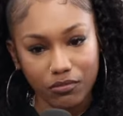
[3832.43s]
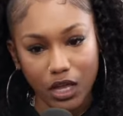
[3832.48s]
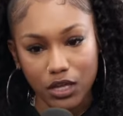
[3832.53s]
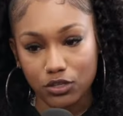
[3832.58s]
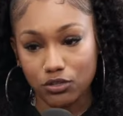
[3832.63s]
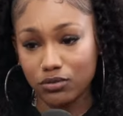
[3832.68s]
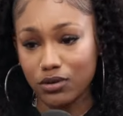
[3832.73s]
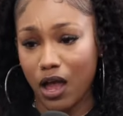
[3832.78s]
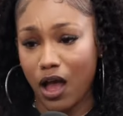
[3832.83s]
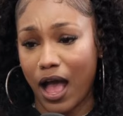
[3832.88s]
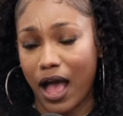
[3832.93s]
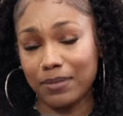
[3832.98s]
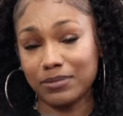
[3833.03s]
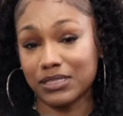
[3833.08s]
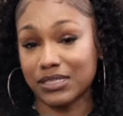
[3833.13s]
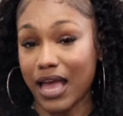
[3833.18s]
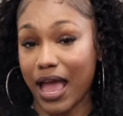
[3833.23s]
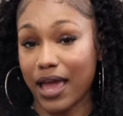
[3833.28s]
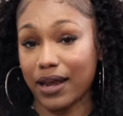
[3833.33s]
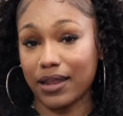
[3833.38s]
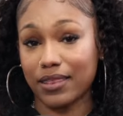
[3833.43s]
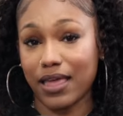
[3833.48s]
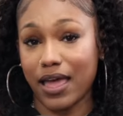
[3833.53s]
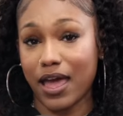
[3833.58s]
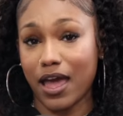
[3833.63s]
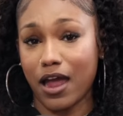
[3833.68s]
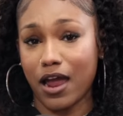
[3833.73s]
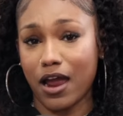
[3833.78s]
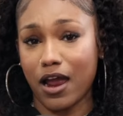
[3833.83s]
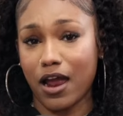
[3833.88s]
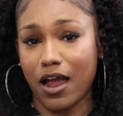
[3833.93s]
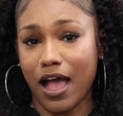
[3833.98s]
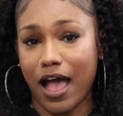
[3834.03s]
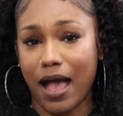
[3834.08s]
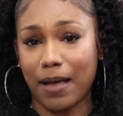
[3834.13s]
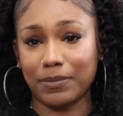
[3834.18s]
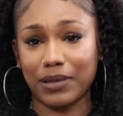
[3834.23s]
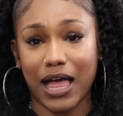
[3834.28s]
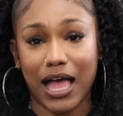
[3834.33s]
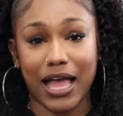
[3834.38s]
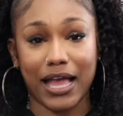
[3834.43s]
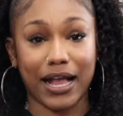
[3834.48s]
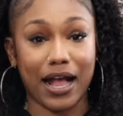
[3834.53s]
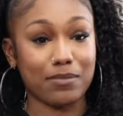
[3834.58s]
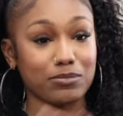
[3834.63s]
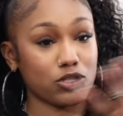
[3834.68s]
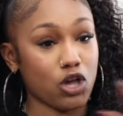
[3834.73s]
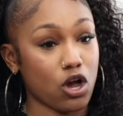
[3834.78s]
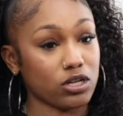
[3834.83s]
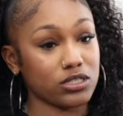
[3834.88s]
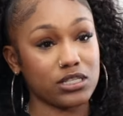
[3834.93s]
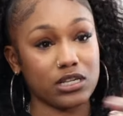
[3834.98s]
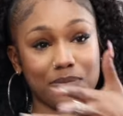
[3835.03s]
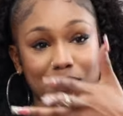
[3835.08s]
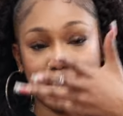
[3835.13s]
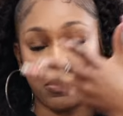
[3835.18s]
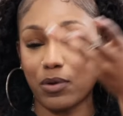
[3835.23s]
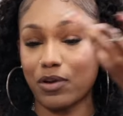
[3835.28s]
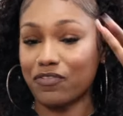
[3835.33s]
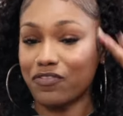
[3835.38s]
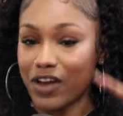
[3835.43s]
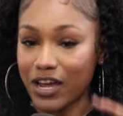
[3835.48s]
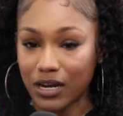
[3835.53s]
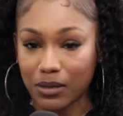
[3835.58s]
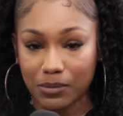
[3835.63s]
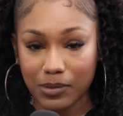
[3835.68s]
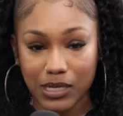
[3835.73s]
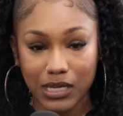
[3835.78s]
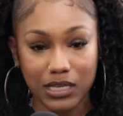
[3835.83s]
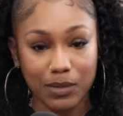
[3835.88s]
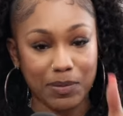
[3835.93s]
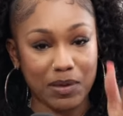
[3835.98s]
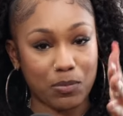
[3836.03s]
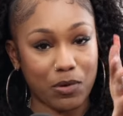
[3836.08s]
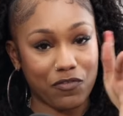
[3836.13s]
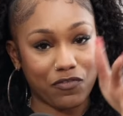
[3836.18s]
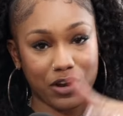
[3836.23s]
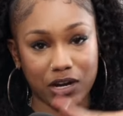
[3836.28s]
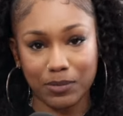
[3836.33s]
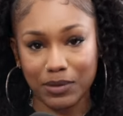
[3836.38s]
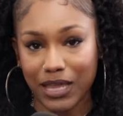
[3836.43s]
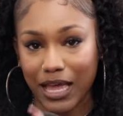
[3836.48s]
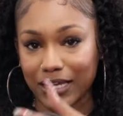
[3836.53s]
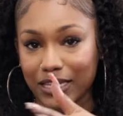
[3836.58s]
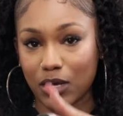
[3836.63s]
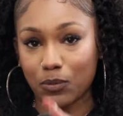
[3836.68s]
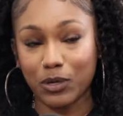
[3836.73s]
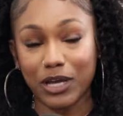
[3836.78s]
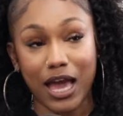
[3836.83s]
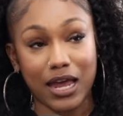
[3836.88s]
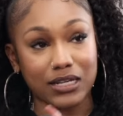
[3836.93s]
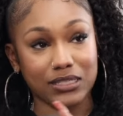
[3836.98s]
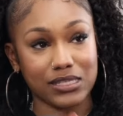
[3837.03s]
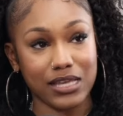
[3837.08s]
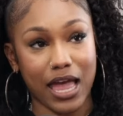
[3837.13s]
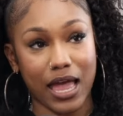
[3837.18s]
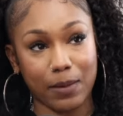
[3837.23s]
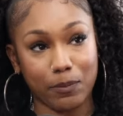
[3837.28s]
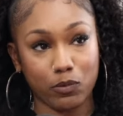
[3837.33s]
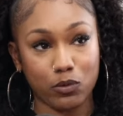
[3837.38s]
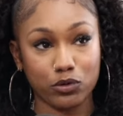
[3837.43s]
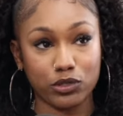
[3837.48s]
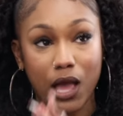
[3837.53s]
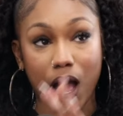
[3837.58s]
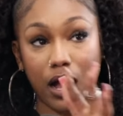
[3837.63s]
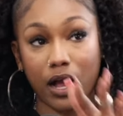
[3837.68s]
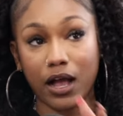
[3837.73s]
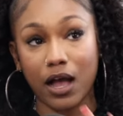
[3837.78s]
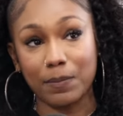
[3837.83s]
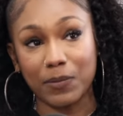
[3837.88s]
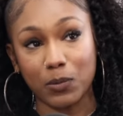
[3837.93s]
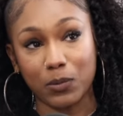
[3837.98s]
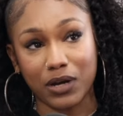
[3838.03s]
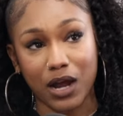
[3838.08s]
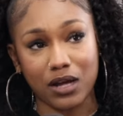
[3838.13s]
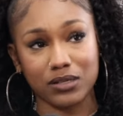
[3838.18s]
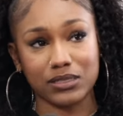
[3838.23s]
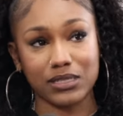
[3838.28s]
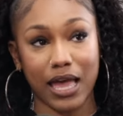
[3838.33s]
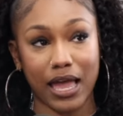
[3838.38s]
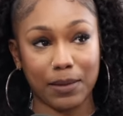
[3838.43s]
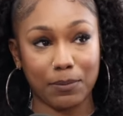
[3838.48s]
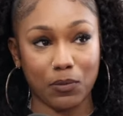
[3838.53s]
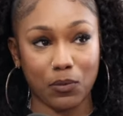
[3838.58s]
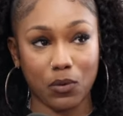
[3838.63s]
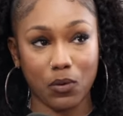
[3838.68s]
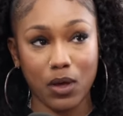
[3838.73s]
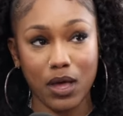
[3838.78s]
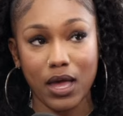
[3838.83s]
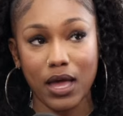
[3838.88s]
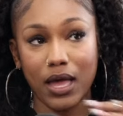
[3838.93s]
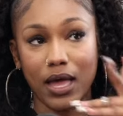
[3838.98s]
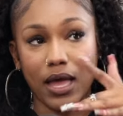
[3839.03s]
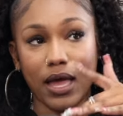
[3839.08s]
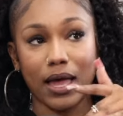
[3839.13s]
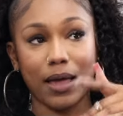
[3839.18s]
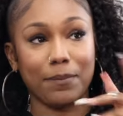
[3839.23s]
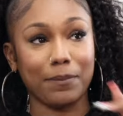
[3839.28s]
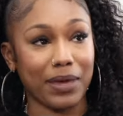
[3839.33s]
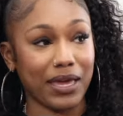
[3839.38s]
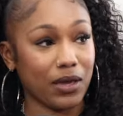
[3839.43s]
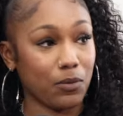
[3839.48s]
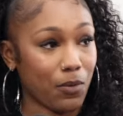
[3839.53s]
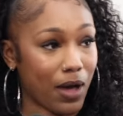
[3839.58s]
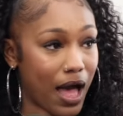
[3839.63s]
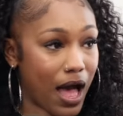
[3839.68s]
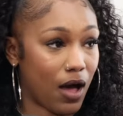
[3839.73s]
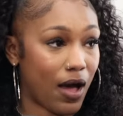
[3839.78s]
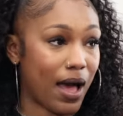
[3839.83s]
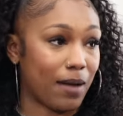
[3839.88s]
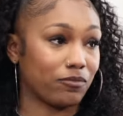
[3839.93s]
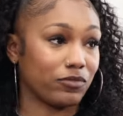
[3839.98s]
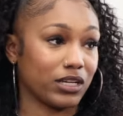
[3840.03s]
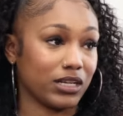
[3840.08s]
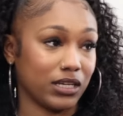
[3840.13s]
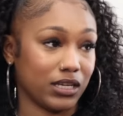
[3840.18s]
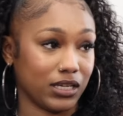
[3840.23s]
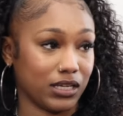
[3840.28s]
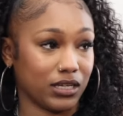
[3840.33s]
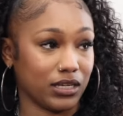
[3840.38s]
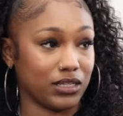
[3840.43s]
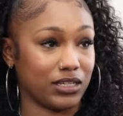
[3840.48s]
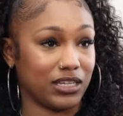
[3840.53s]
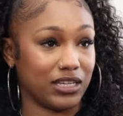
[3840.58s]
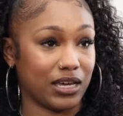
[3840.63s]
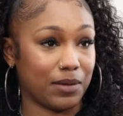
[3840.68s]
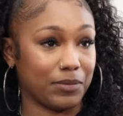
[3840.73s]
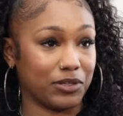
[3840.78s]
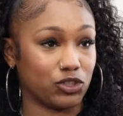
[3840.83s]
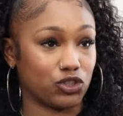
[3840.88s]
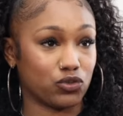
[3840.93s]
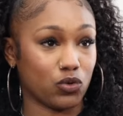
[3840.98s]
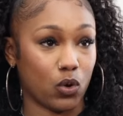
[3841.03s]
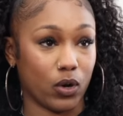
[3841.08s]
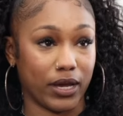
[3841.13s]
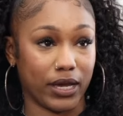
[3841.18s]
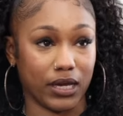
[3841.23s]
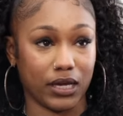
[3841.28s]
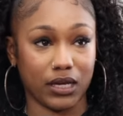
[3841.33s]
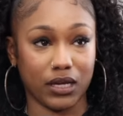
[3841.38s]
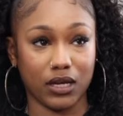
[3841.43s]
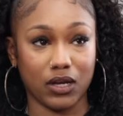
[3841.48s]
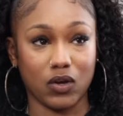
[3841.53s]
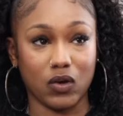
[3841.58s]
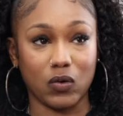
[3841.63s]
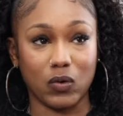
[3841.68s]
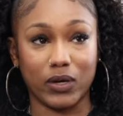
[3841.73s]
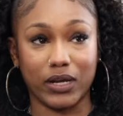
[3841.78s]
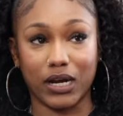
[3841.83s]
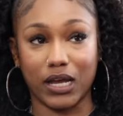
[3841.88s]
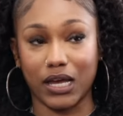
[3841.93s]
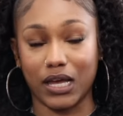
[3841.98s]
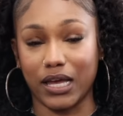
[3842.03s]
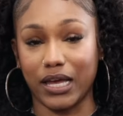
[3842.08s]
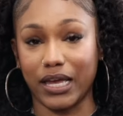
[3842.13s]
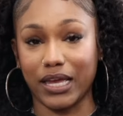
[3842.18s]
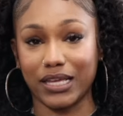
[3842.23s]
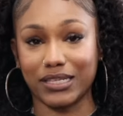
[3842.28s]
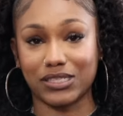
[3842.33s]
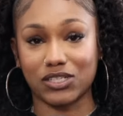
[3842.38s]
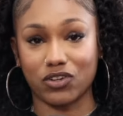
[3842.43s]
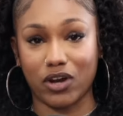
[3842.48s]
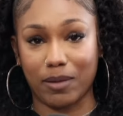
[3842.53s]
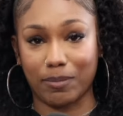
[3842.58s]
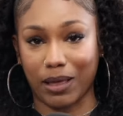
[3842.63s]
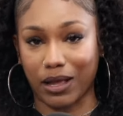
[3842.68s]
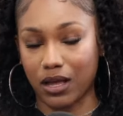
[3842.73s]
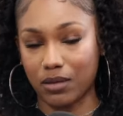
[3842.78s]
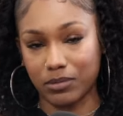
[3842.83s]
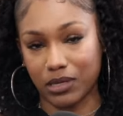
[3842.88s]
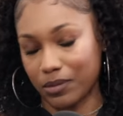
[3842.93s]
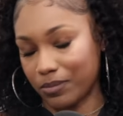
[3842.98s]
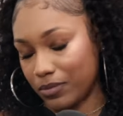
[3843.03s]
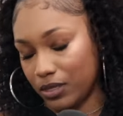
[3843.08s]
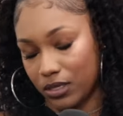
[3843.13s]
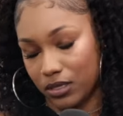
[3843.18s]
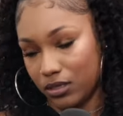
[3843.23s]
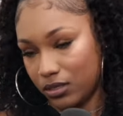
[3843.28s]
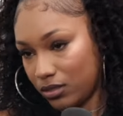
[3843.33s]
you know, I'm standing there. I'm like, I'm talking to the people in front of me. The people in front of me like, yeah, we got a table. Y'all can come in with our table. Meanwhile, I'm really DMing Troy on uh, Instagram. Like, come get me,